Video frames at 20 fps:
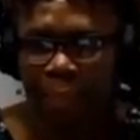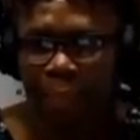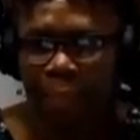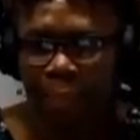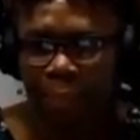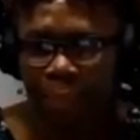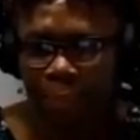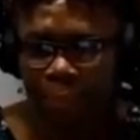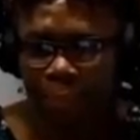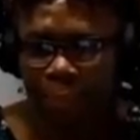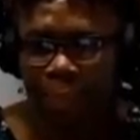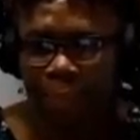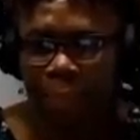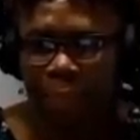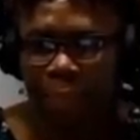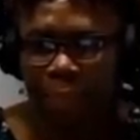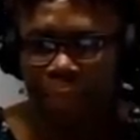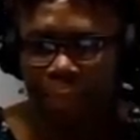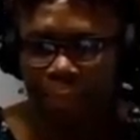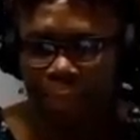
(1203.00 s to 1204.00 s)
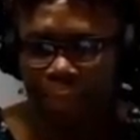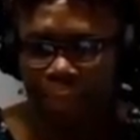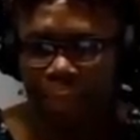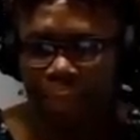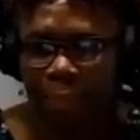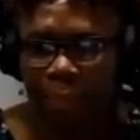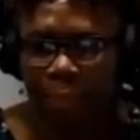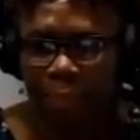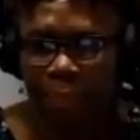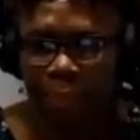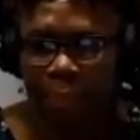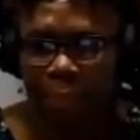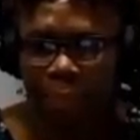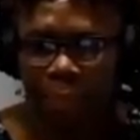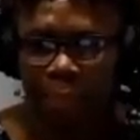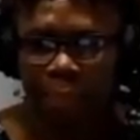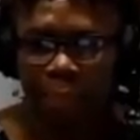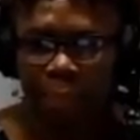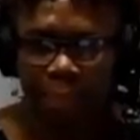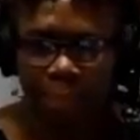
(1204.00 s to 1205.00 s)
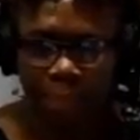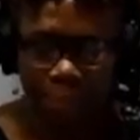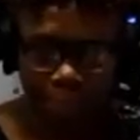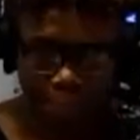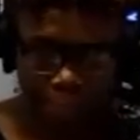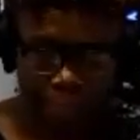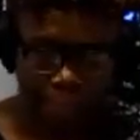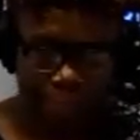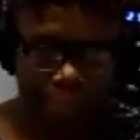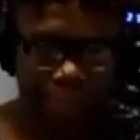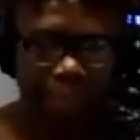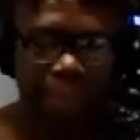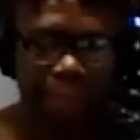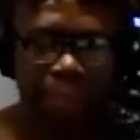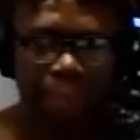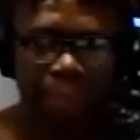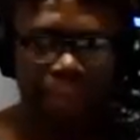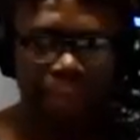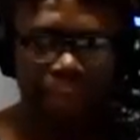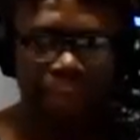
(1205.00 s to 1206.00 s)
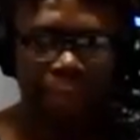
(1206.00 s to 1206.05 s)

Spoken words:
(not speaking)